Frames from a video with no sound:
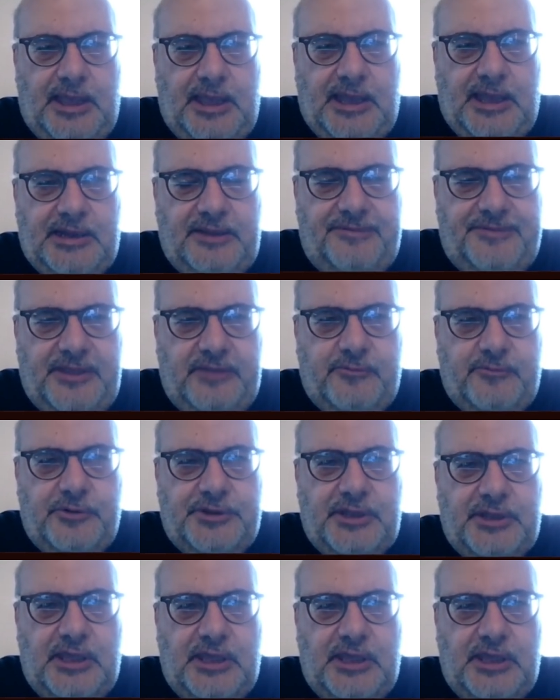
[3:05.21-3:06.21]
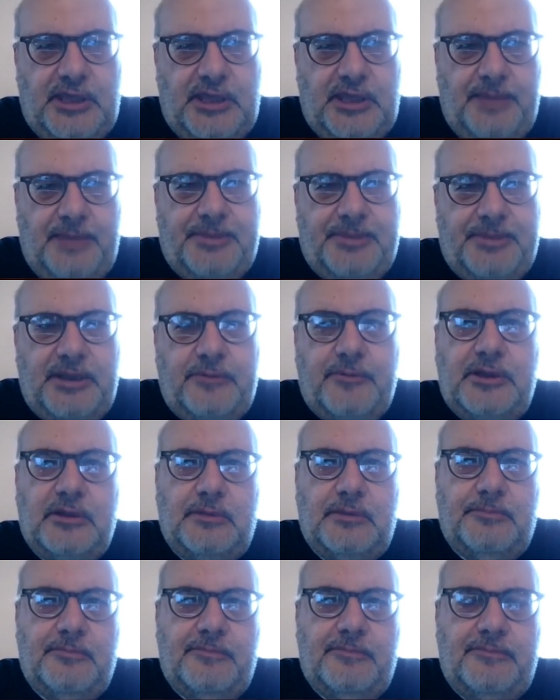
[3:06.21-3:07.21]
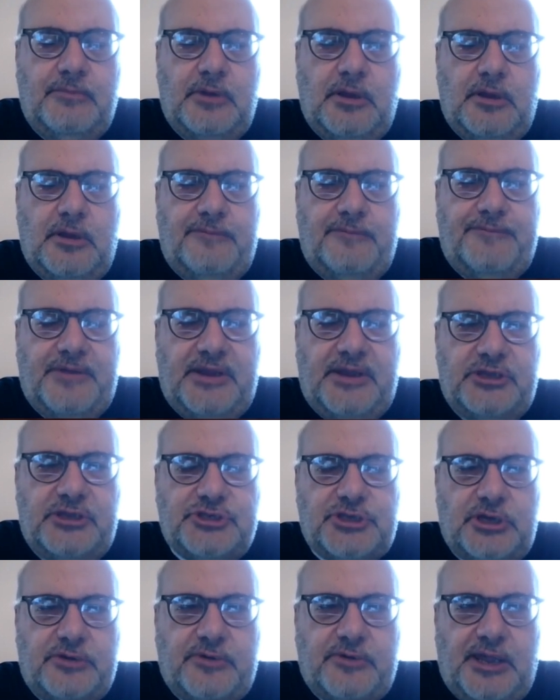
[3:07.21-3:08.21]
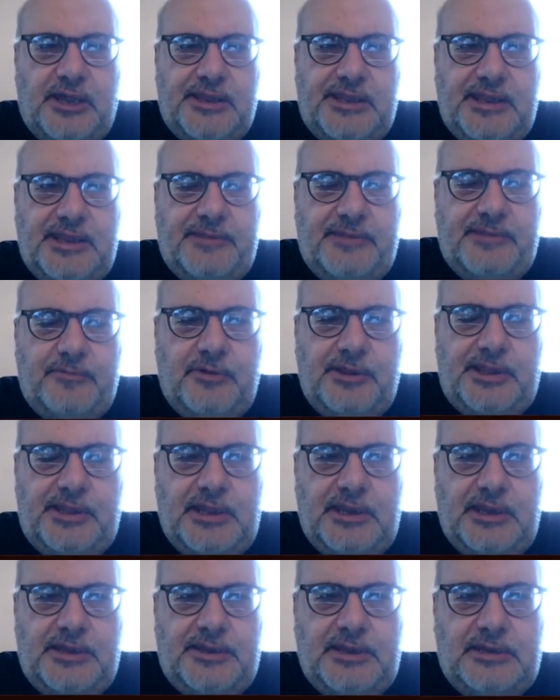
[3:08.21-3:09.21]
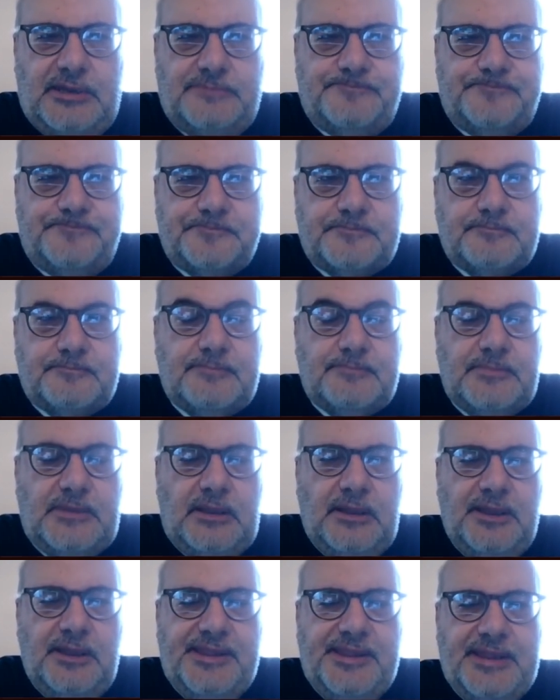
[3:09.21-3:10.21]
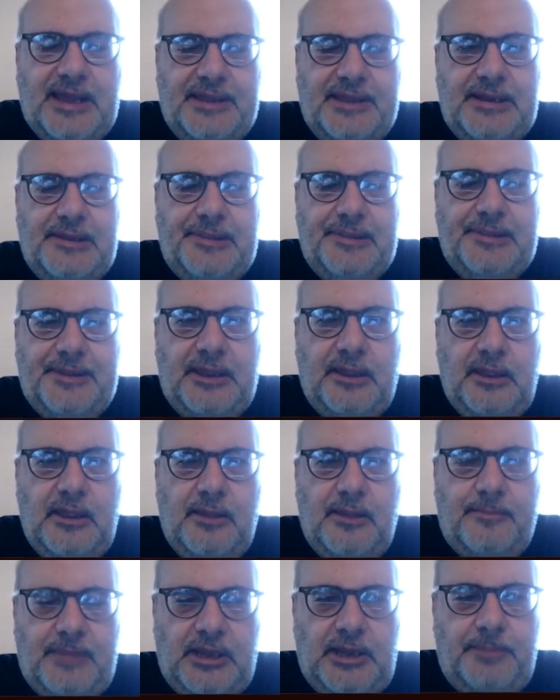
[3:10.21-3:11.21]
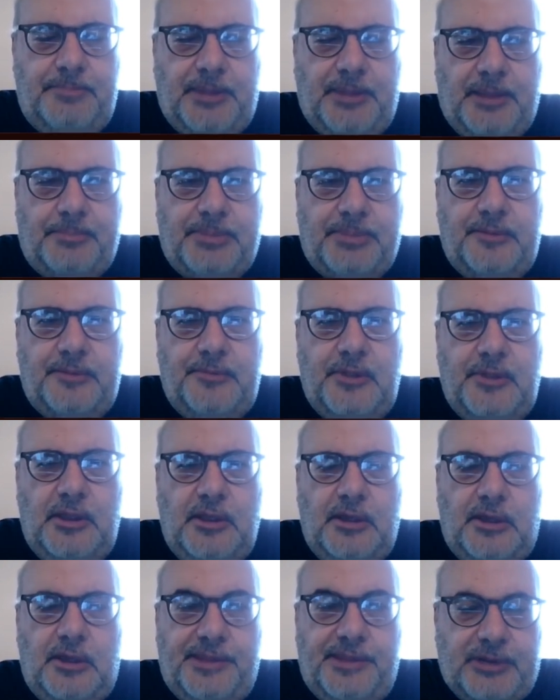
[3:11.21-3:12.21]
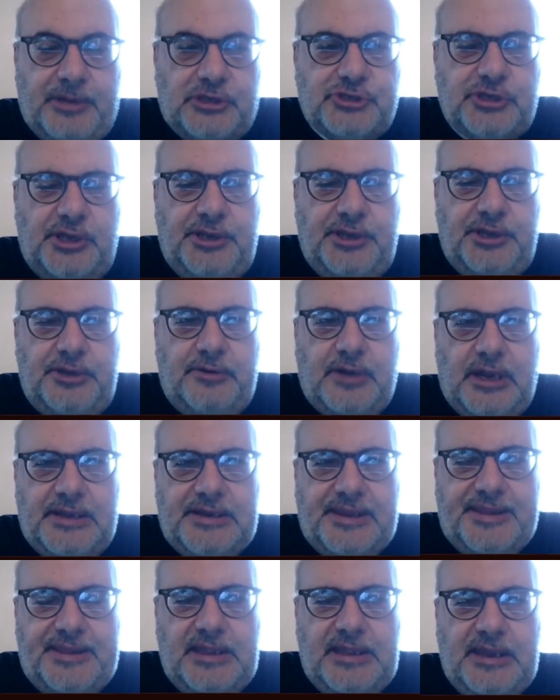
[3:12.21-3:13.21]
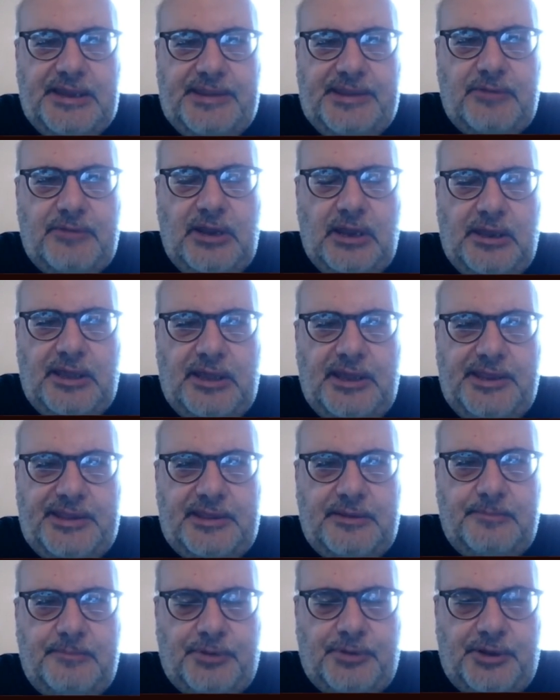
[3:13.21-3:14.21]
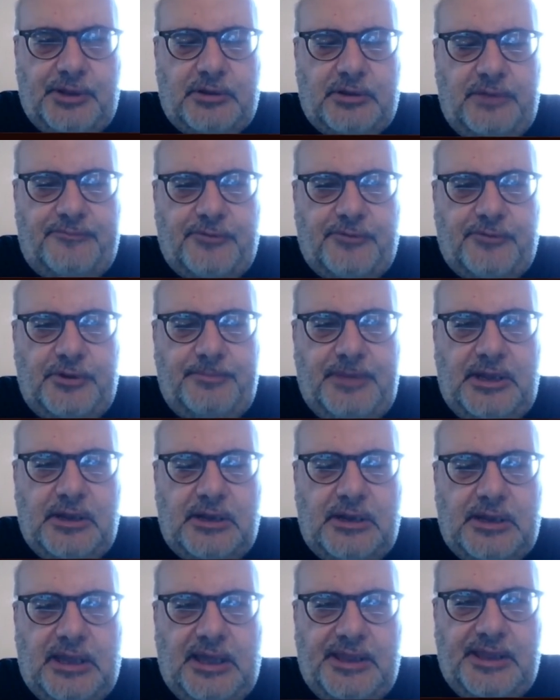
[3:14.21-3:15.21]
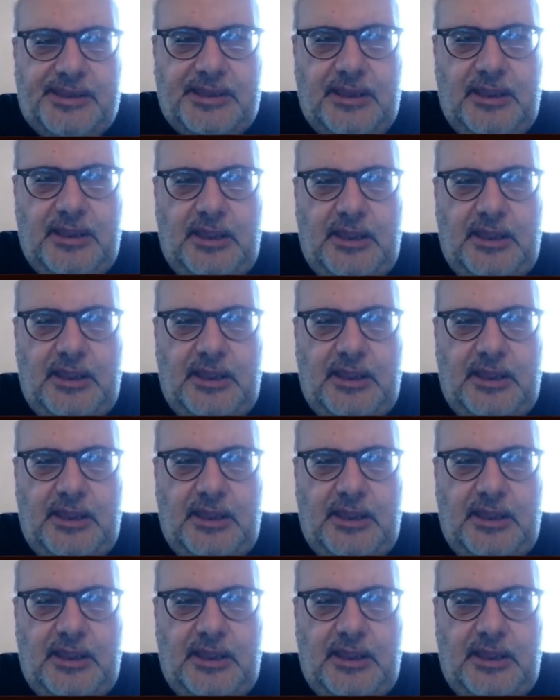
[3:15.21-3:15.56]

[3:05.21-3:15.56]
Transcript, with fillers: And I think what happened with the financial crisis was that suddenly many people, especially in the United States, realized, particularly for the middle class,